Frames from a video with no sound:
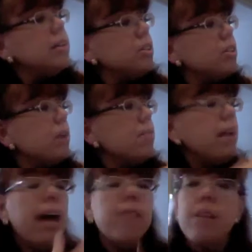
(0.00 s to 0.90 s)
2, I'm going to
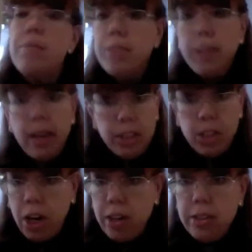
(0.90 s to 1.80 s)
have them fill out a
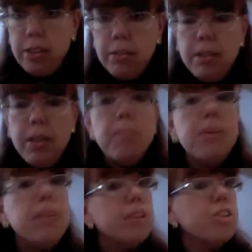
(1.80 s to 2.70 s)
chart.
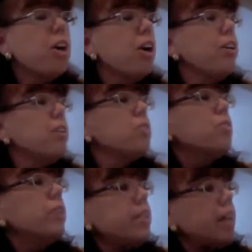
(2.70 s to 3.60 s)
But their chart is
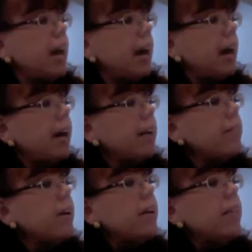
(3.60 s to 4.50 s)
going to
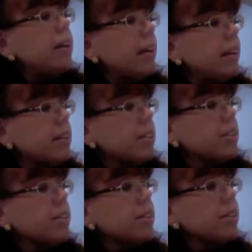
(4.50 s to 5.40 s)
have the
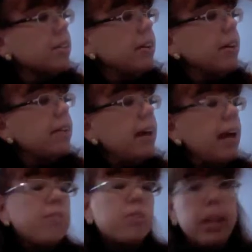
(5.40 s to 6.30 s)
character. They
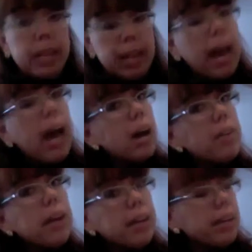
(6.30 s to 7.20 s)
have to write how
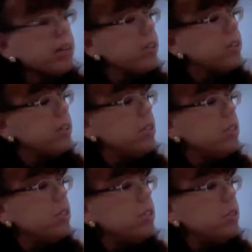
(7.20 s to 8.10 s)
that character is
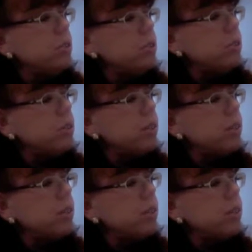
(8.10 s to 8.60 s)
introduced